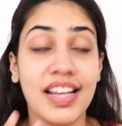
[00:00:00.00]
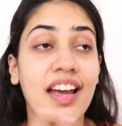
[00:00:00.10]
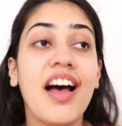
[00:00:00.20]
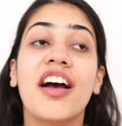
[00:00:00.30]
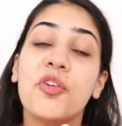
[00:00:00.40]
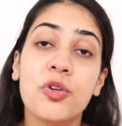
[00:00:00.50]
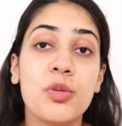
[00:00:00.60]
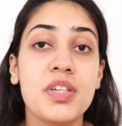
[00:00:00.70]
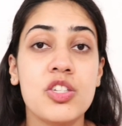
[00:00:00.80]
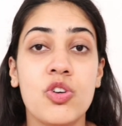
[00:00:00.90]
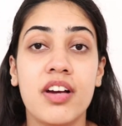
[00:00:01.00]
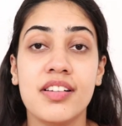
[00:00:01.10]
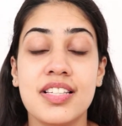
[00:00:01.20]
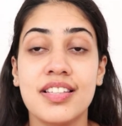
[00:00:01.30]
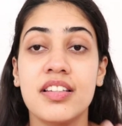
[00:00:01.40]
There are going to be
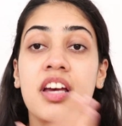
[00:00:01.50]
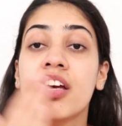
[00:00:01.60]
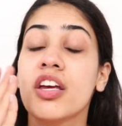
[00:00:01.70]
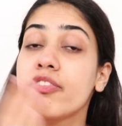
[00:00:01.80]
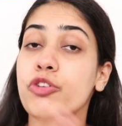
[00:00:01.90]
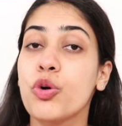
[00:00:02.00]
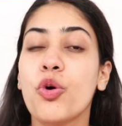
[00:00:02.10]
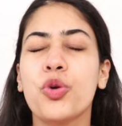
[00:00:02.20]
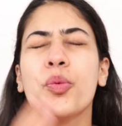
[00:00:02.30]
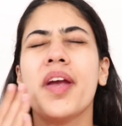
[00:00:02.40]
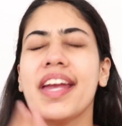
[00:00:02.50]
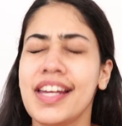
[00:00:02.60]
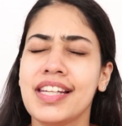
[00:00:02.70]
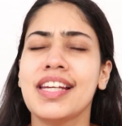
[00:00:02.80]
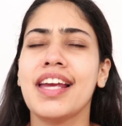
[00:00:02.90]
struggles if you go to
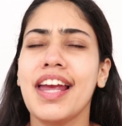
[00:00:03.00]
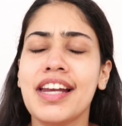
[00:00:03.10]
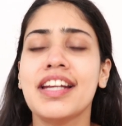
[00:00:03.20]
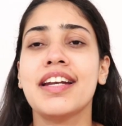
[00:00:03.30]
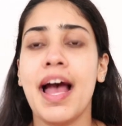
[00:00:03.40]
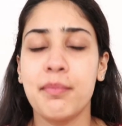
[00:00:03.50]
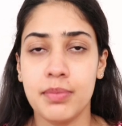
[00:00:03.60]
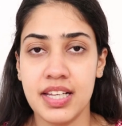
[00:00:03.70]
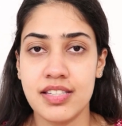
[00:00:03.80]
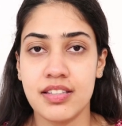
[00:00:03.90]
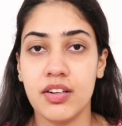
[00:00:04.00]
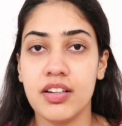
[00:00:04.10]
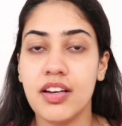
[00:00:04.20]
any any damn place